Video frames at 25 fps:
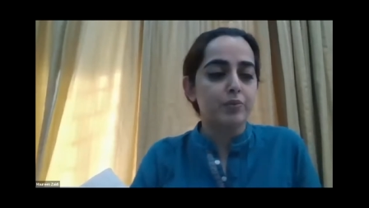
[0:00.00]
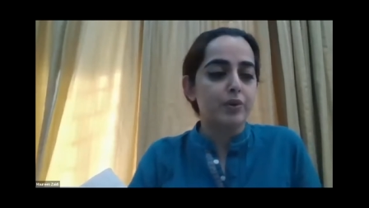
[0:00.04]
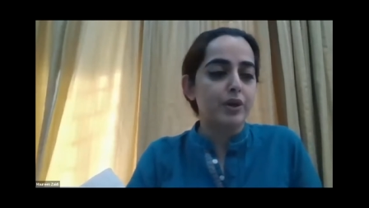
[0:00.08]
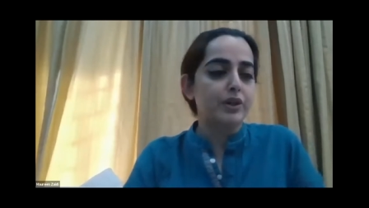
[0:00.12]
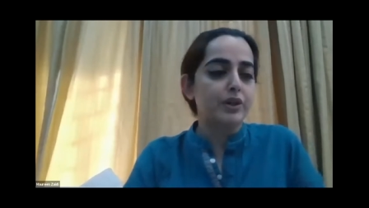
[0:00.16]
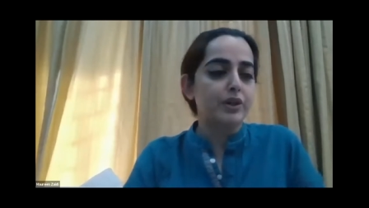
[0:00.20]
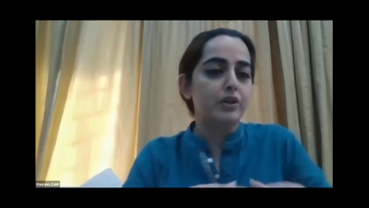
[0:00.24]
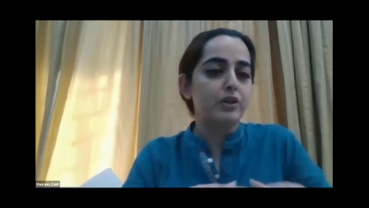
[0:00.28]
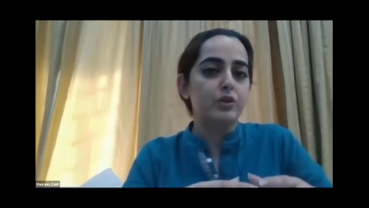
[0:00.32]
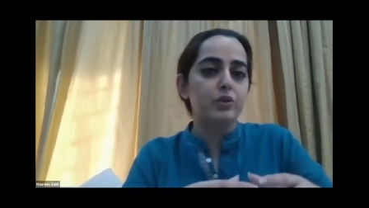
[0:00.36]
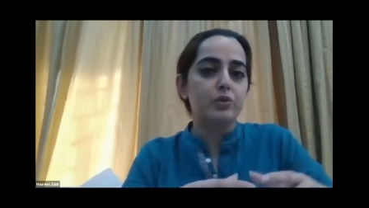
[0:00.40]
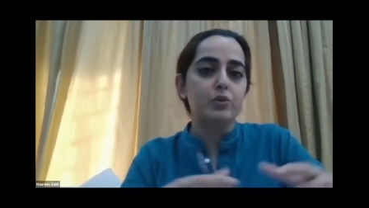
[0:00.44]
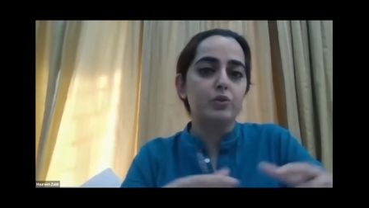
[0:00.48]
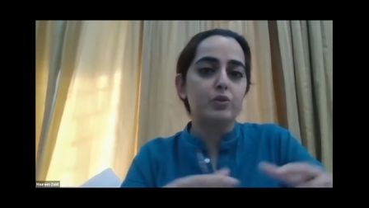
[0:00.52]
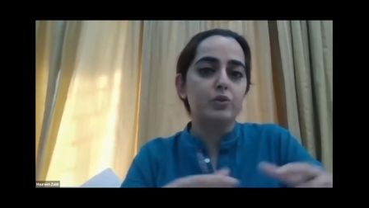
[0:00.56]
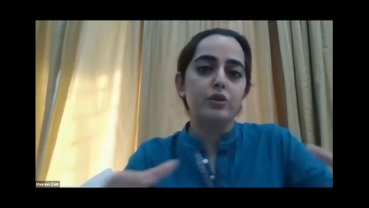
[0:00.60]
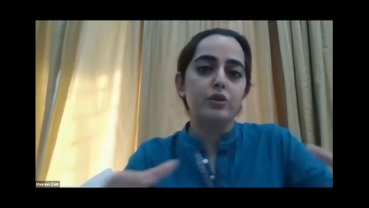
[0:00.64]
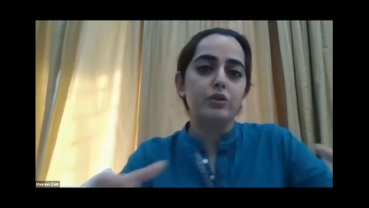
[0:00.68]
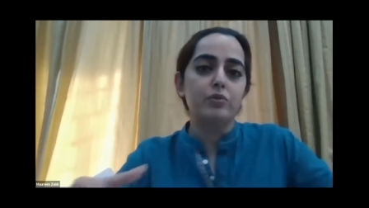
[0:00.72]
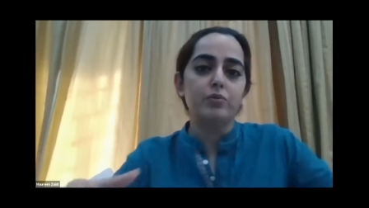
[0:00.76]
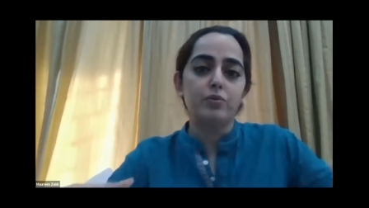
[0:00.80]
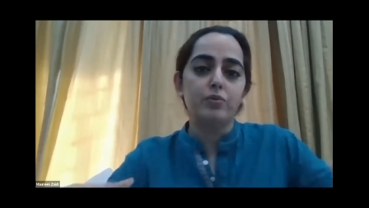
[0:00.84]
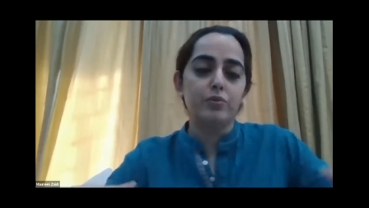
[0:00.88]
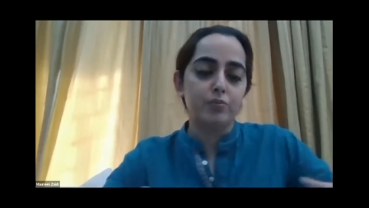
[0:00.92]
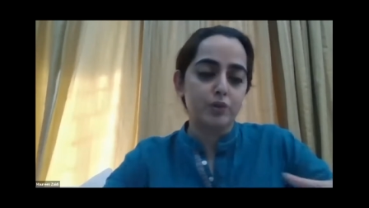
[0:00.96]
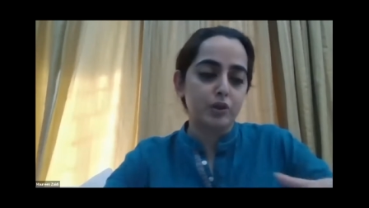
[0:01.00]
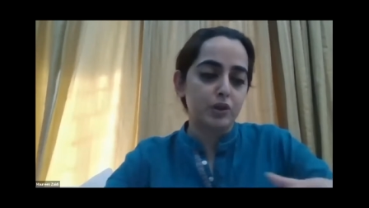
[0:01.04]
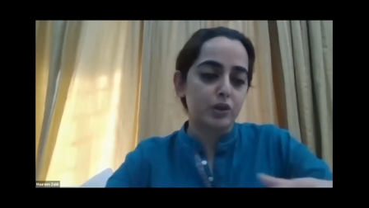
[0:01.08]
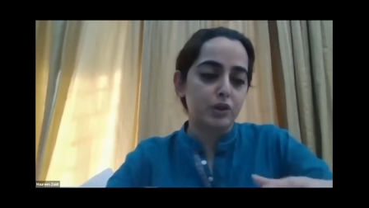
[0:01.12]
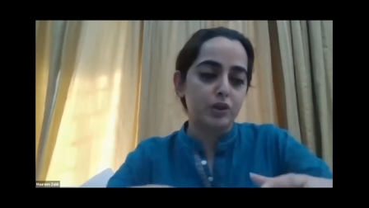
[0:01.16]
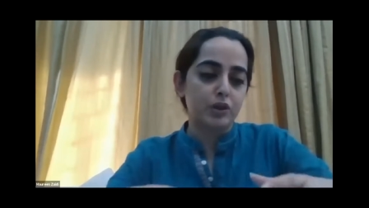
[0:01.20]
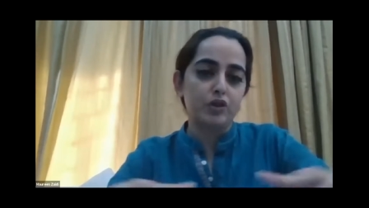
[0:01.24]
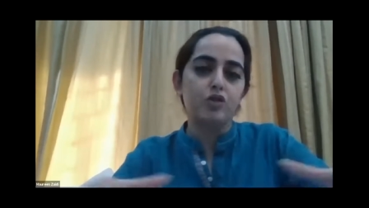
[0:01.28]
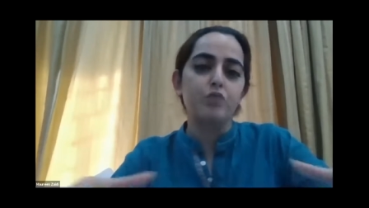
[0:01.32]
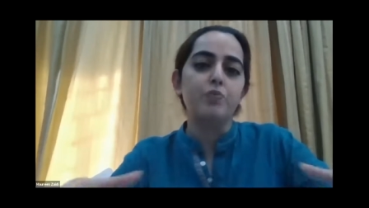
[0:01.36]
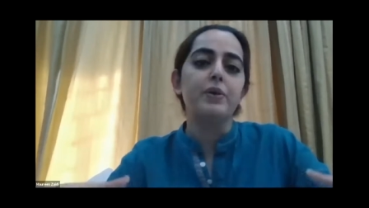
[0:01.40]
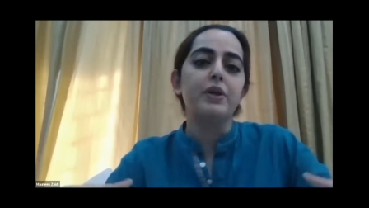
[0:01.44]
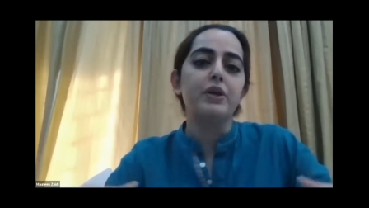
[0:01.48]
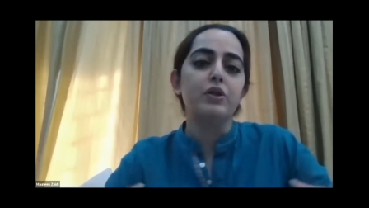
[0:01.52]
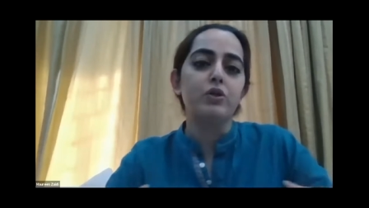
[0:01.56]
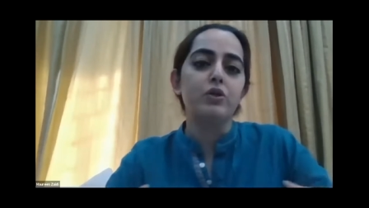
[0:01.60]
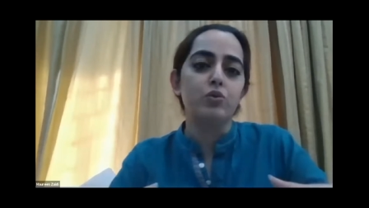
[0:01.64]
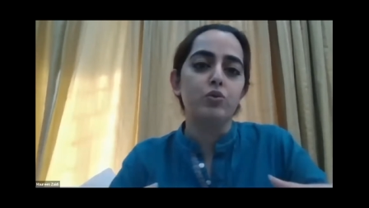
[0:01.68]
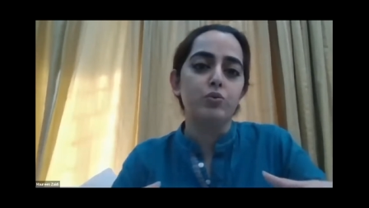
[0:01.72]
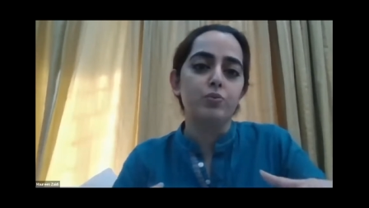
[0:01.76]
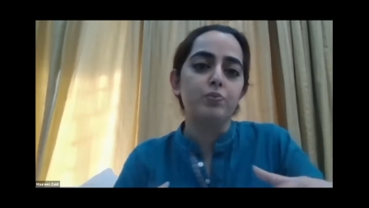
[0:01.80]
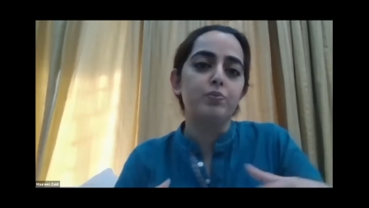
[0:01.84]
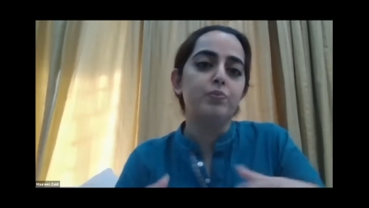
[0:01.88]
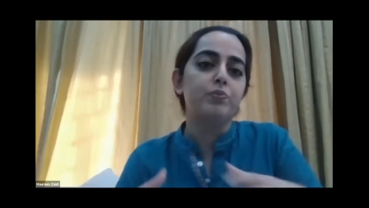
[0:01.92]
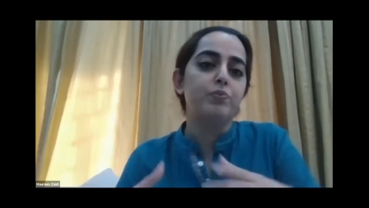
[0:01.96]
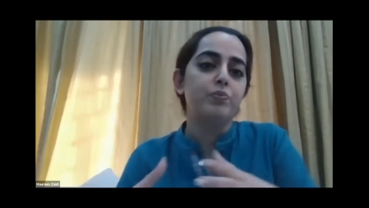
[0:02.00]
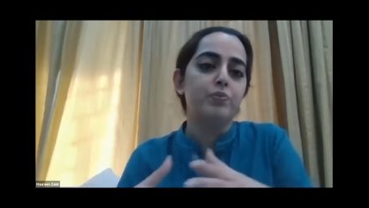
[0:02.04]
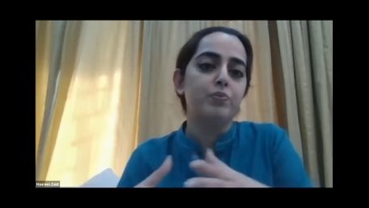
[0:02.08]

rented you a certain space to,